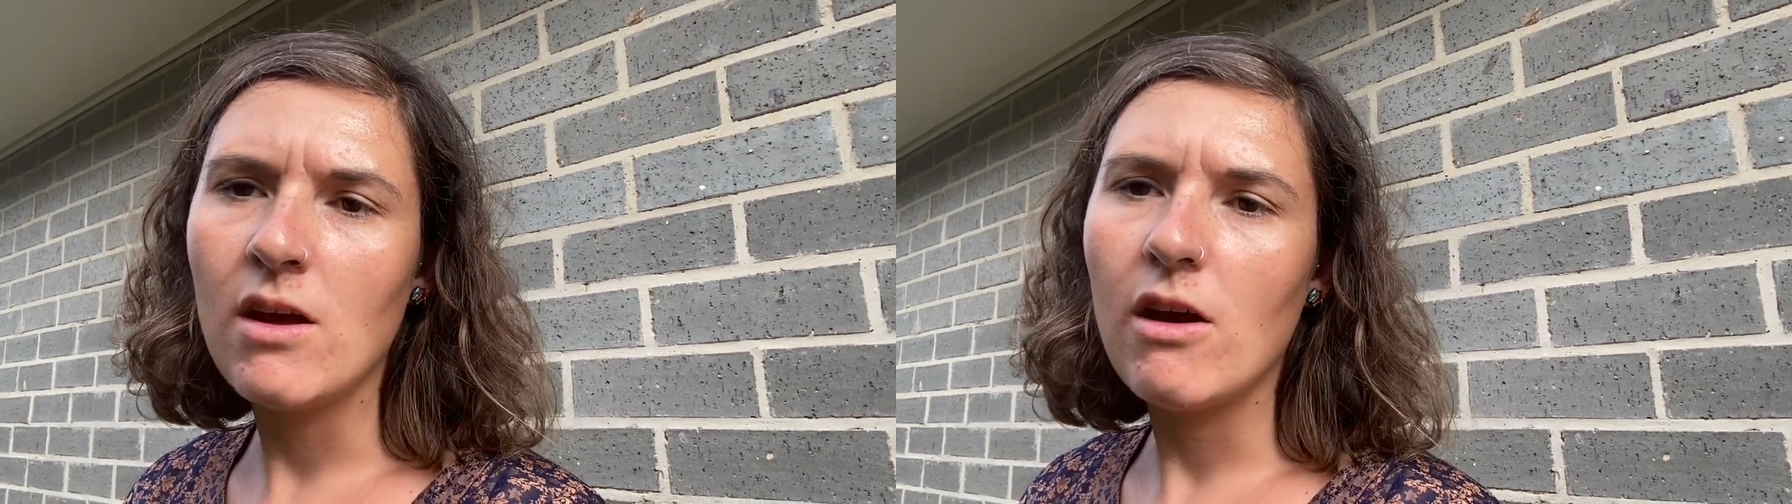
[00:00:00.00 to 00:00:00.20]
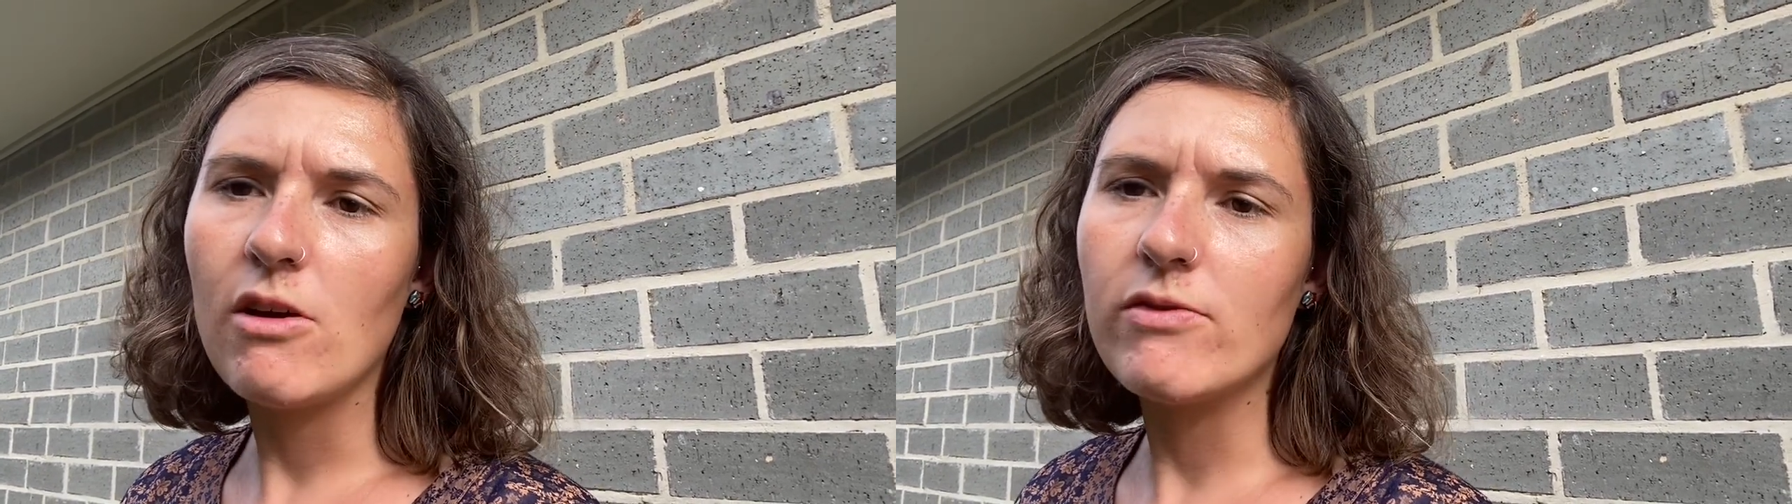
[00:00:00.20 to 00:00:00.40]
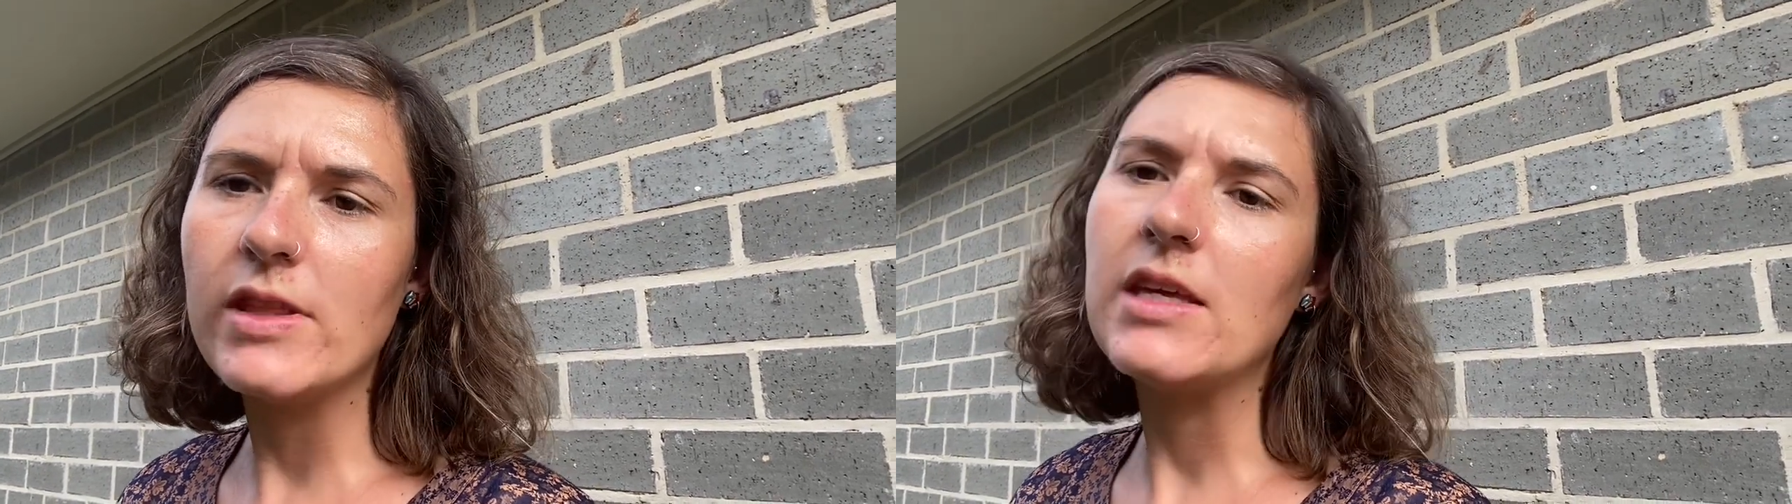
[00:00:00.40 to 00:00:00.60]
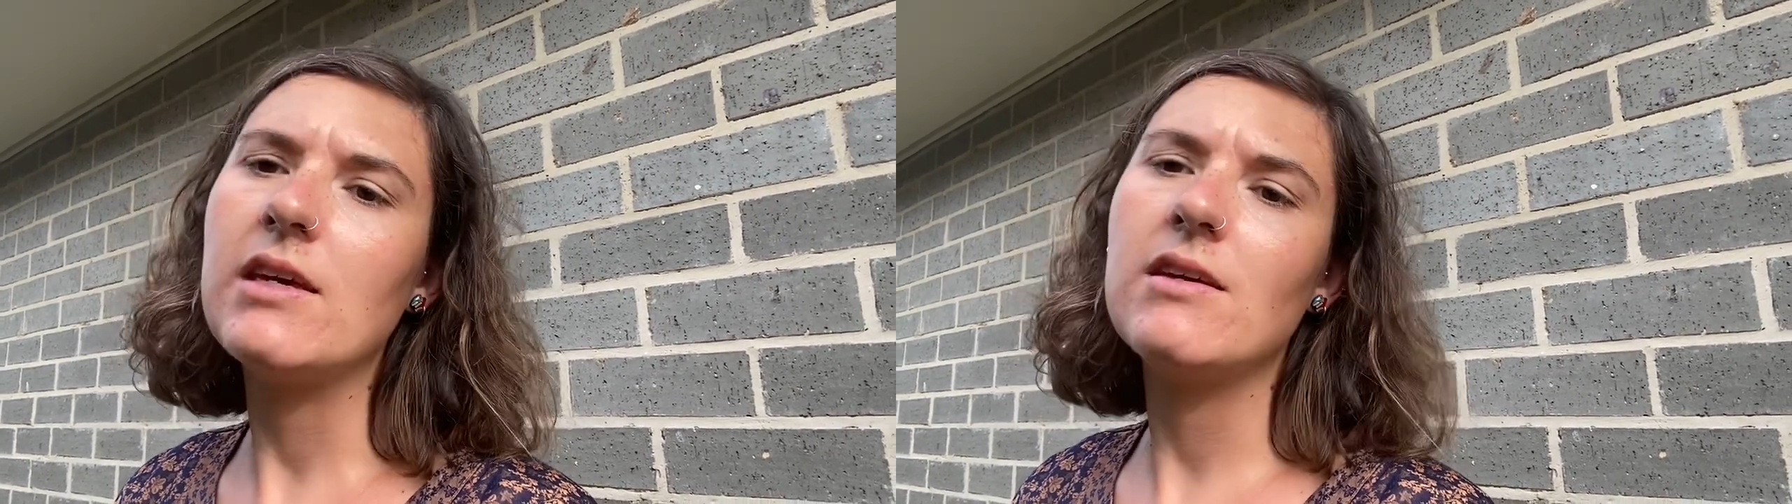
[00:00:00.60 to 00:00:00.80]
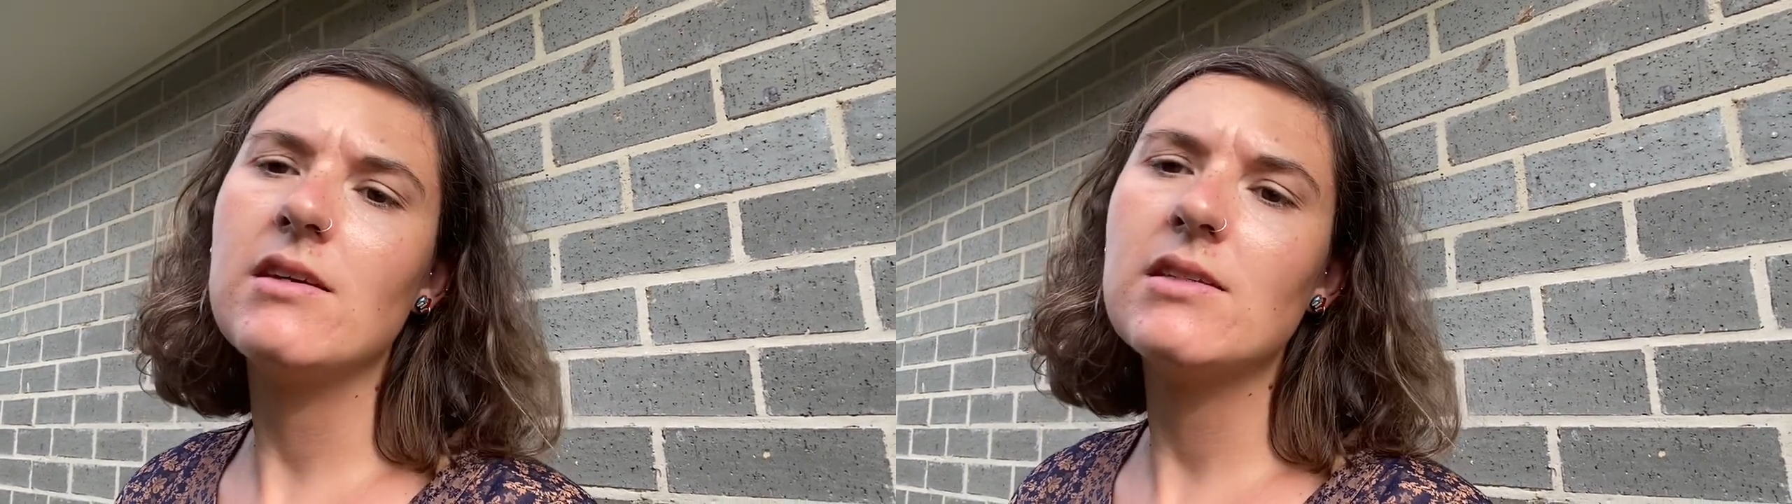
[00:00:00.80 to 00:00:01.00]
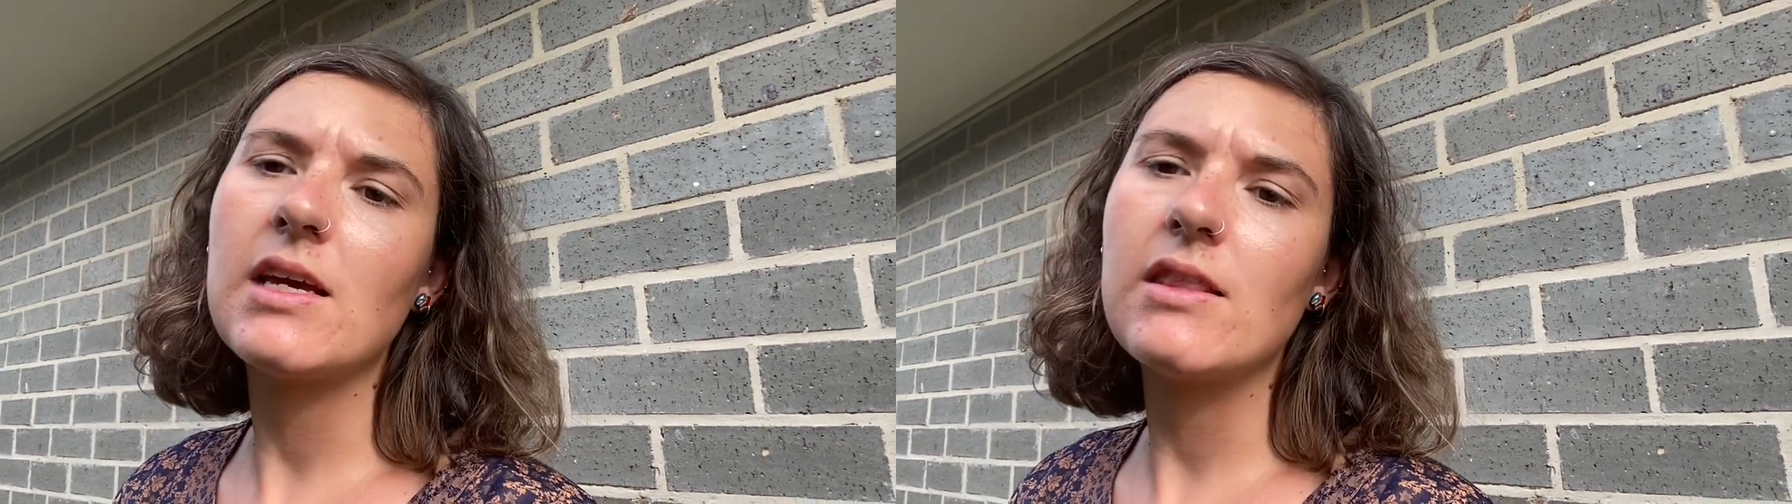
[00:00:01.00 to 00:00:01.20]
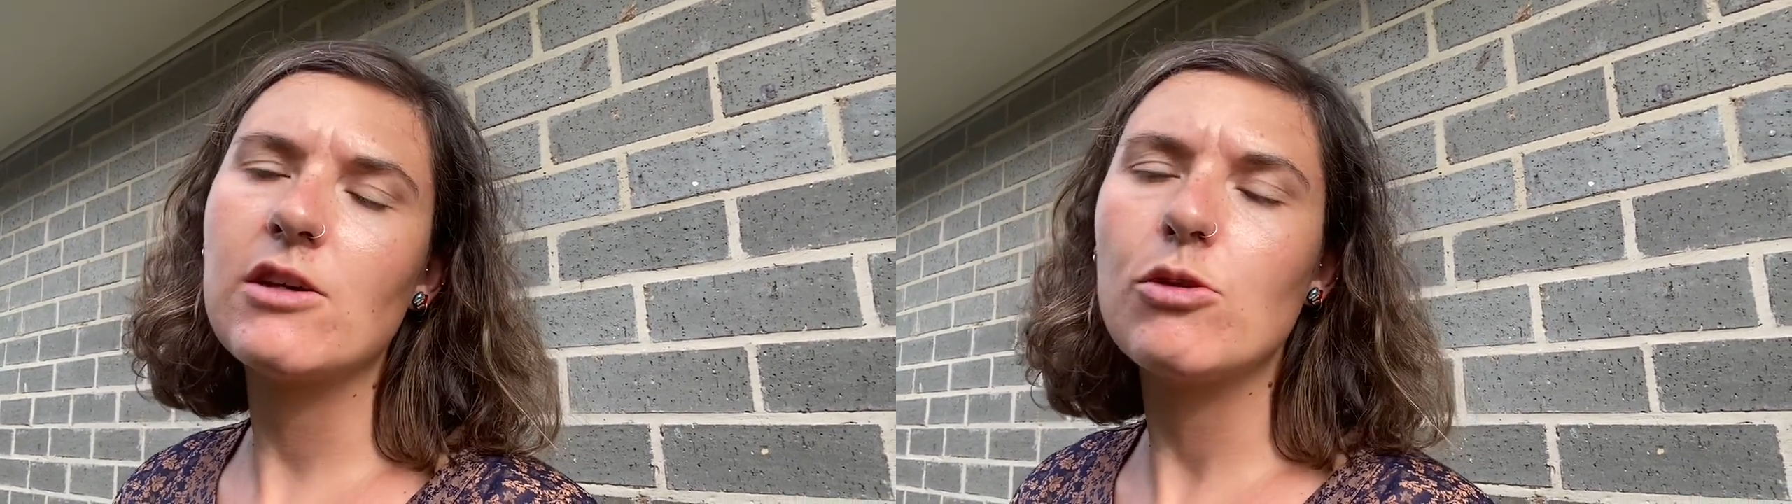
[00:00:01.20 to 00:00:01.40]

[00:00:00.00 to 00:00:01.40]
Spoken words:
over the years, and the